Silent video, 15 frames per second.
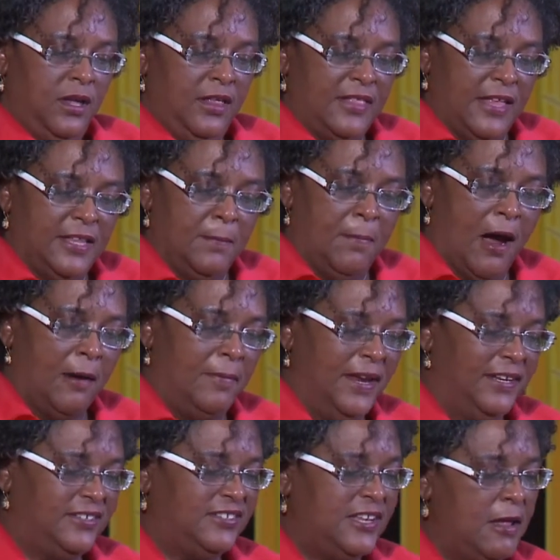that the
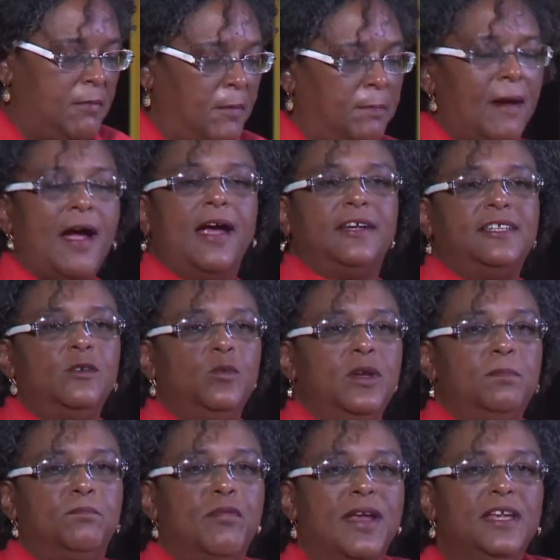Barbados Labour Party will
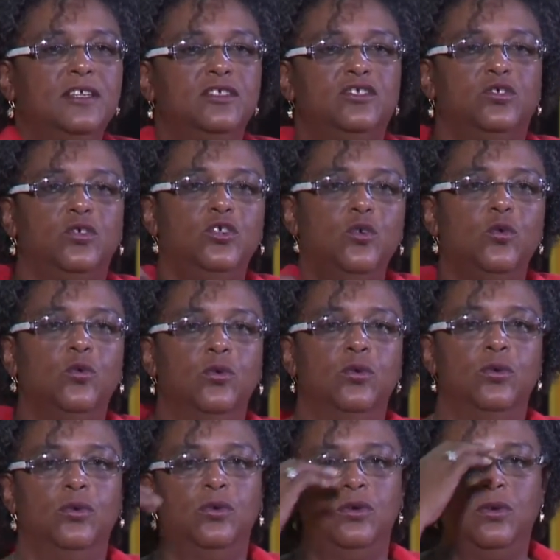bring to you
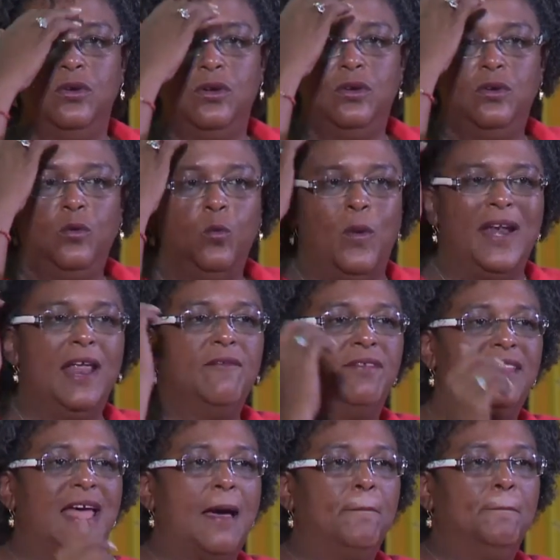whenever
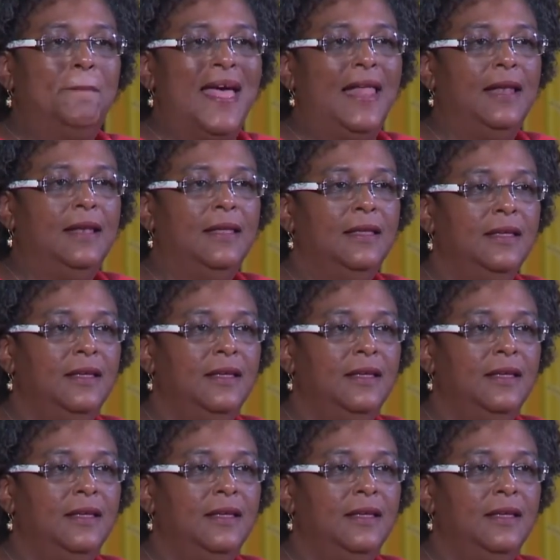that bell